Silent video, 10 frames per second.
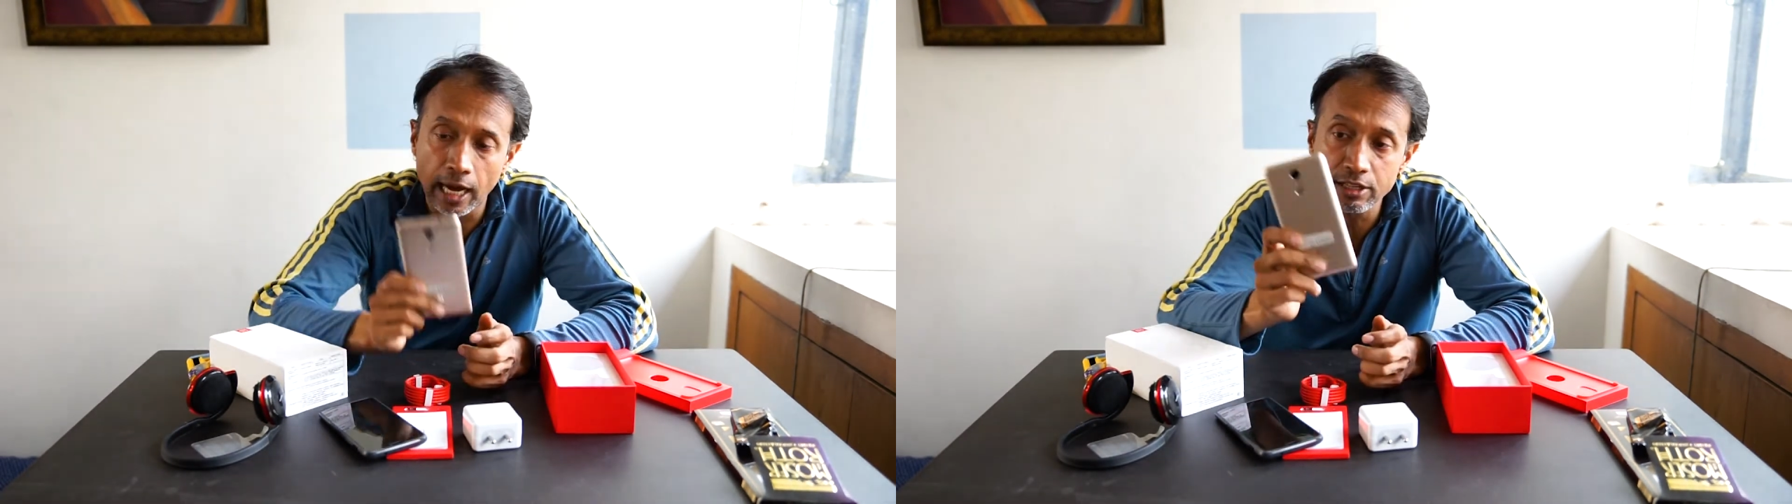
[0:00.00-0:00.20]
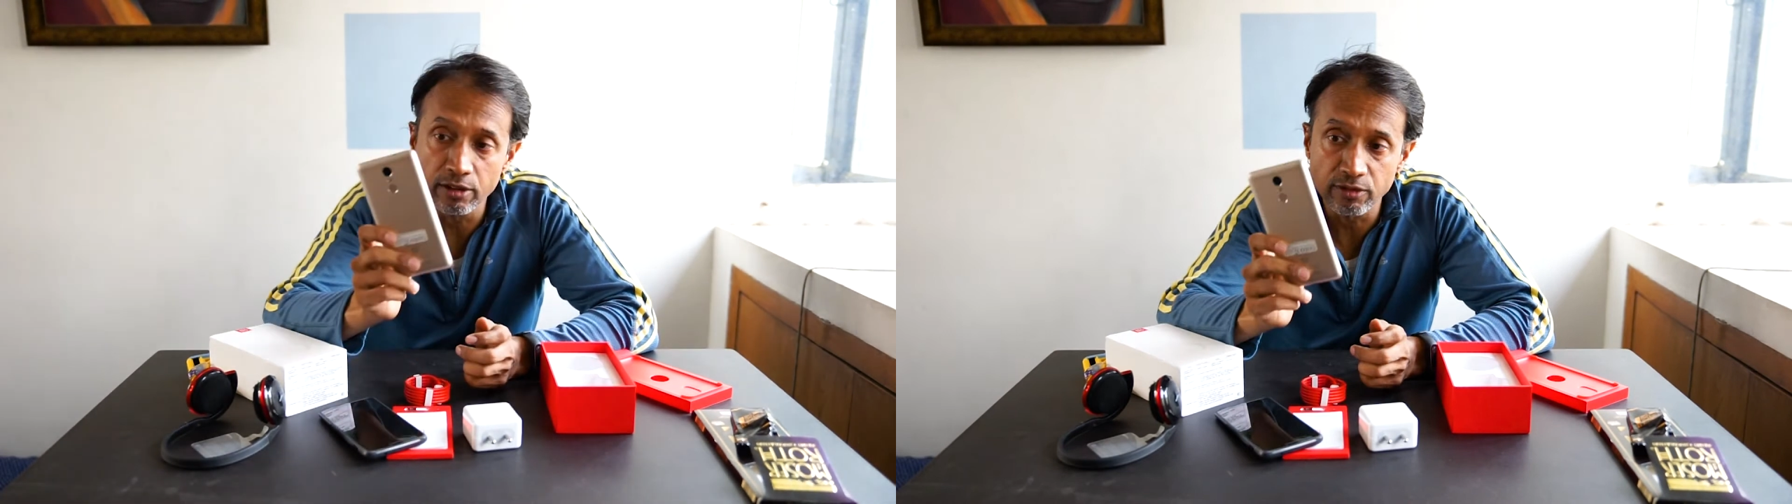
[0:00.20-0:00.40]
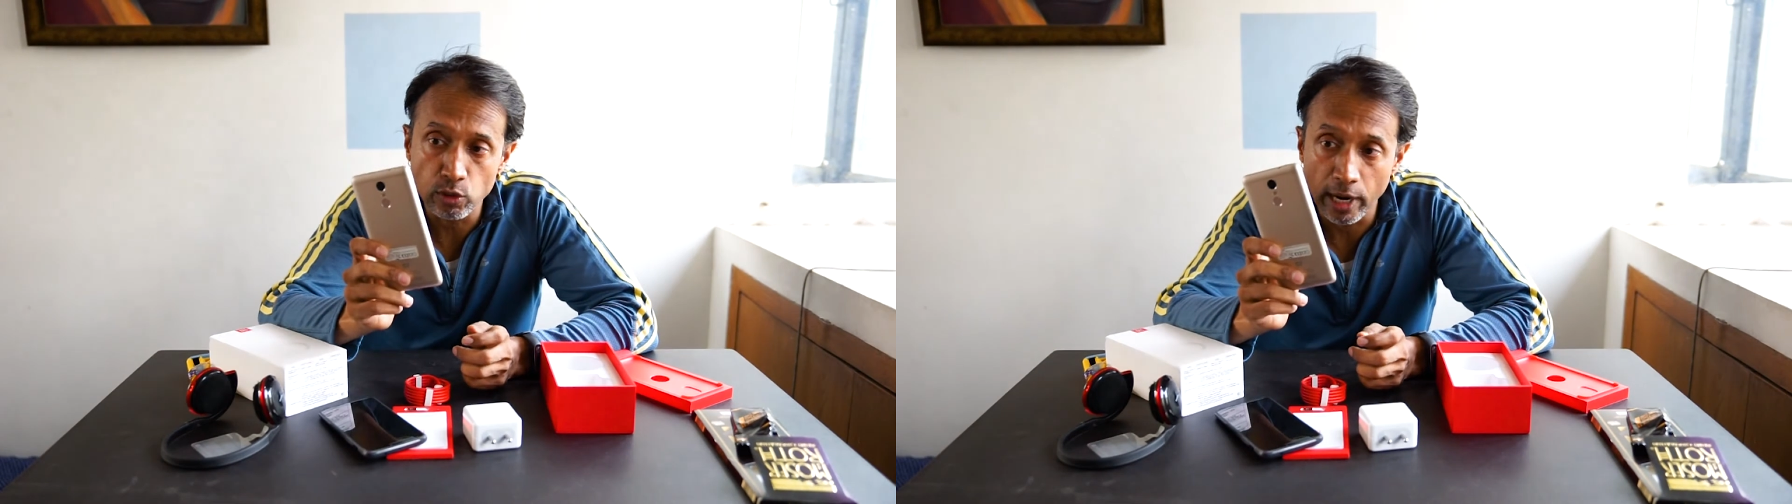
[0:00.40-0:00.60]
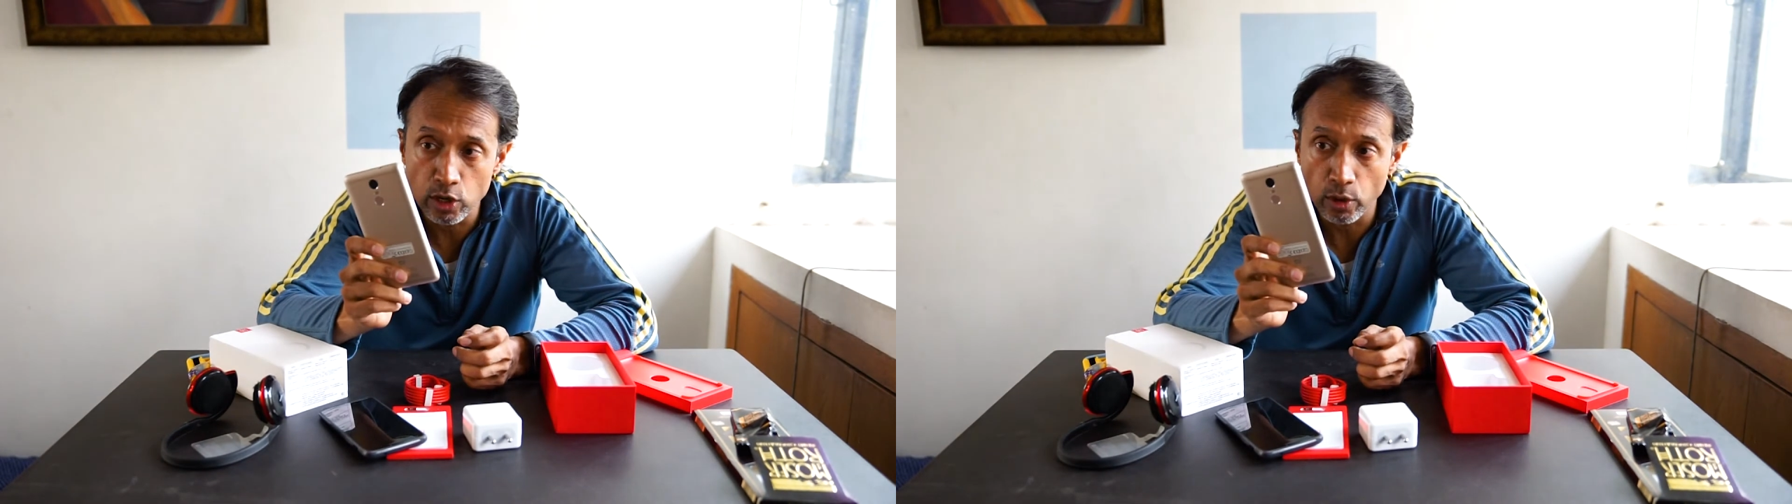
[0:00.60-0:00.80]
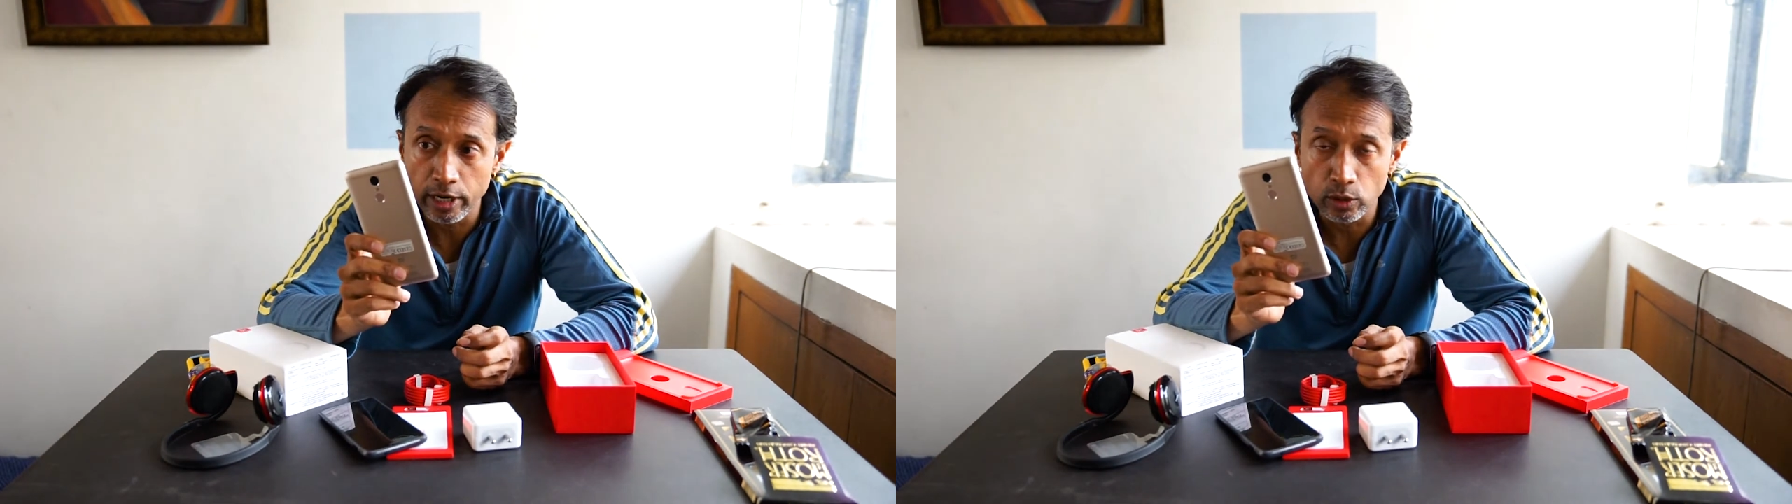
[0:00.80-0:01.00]
I shifted to
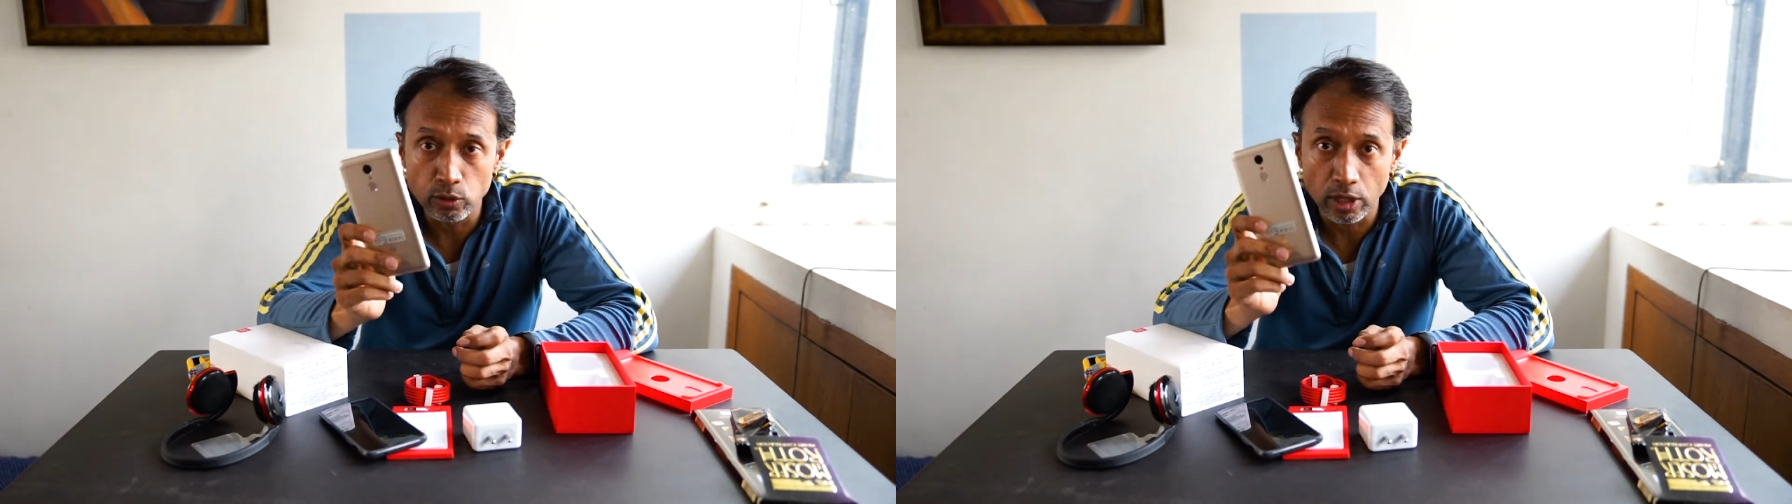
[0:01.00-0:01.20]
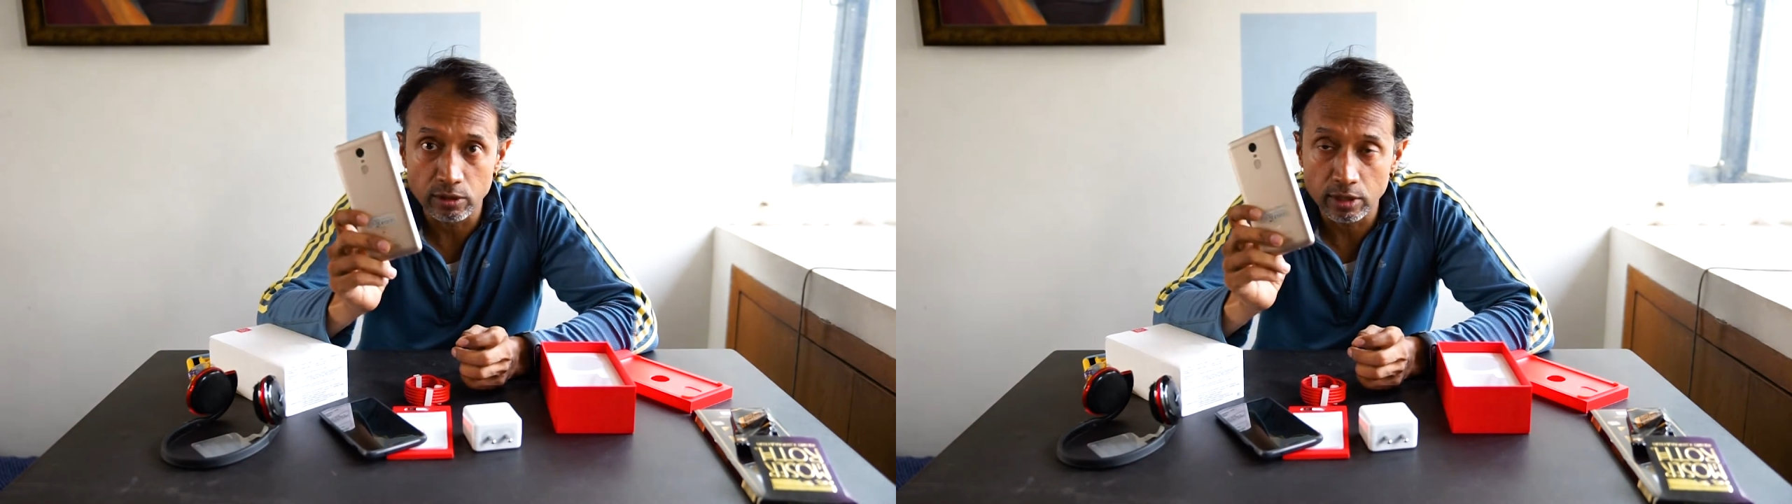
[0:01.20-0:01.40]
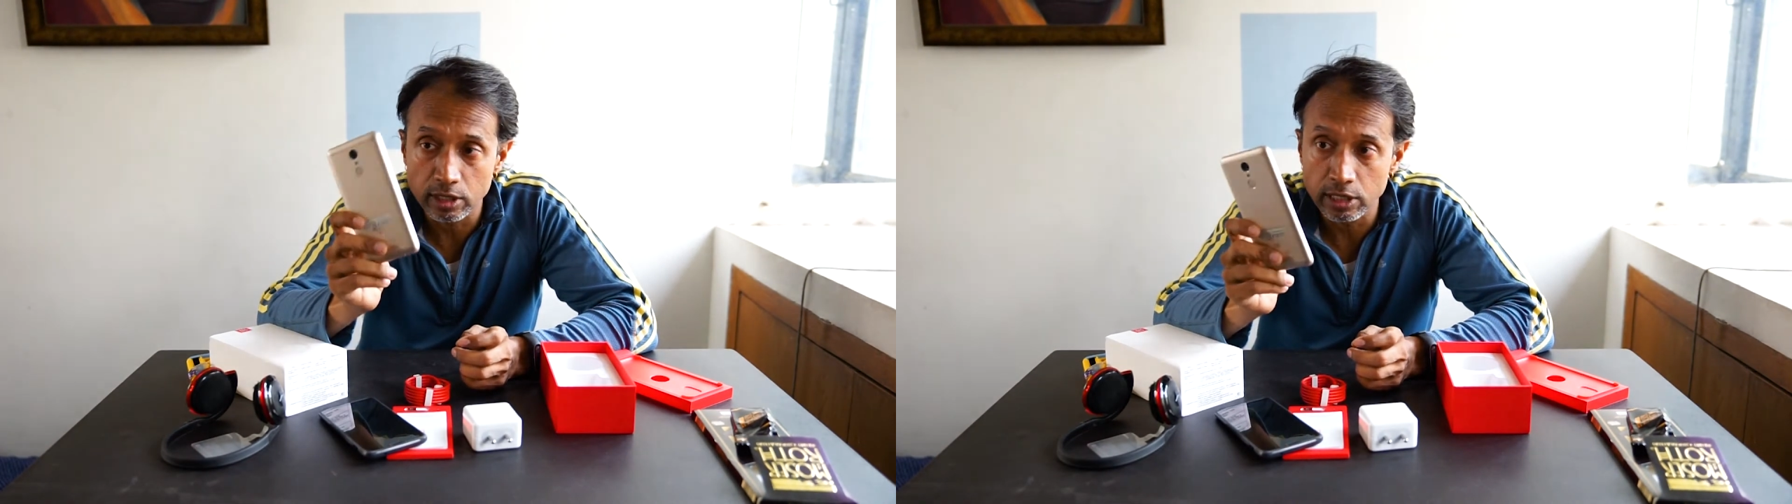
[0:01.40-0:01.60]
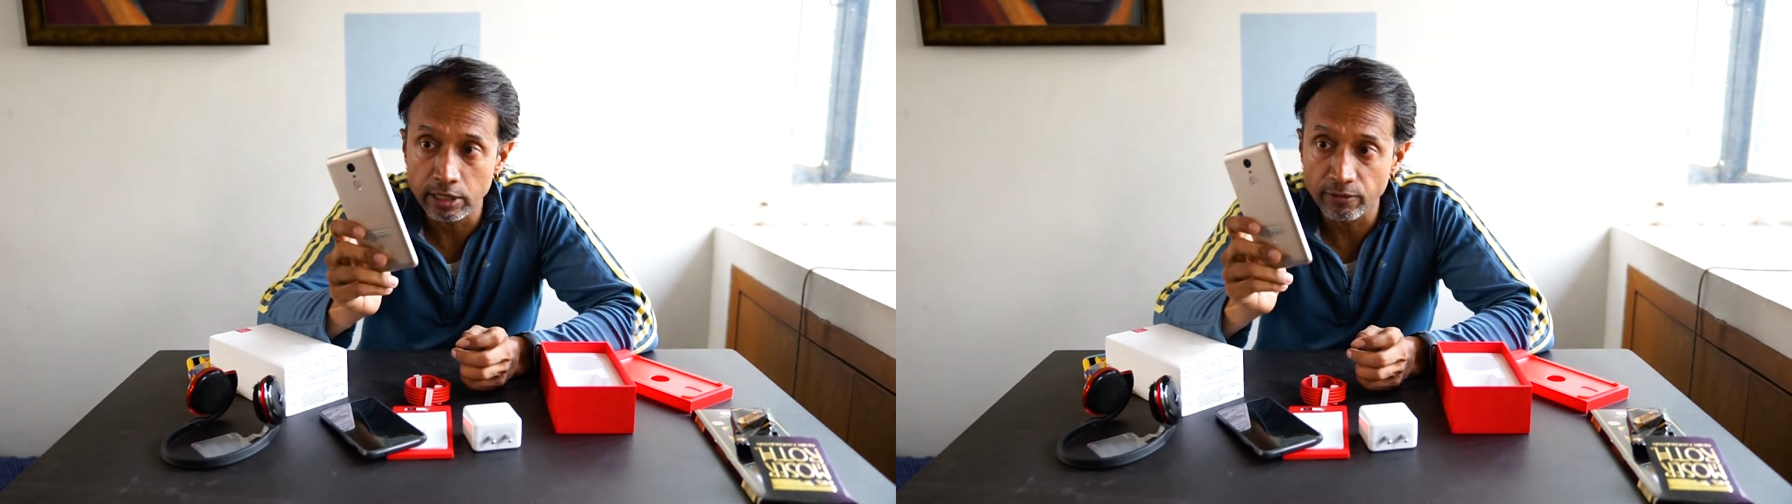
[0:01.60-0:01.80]
Android in 2016,